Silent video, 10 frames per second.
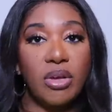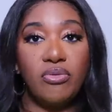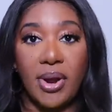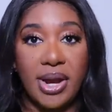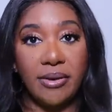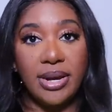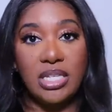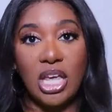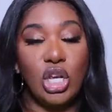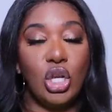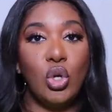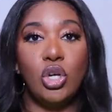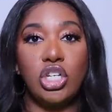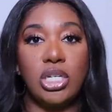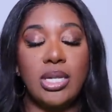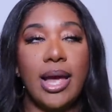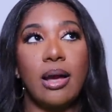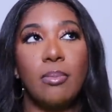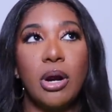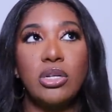fragrance and you're just
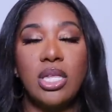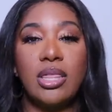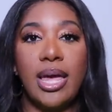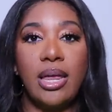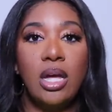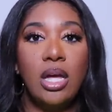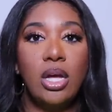like a person that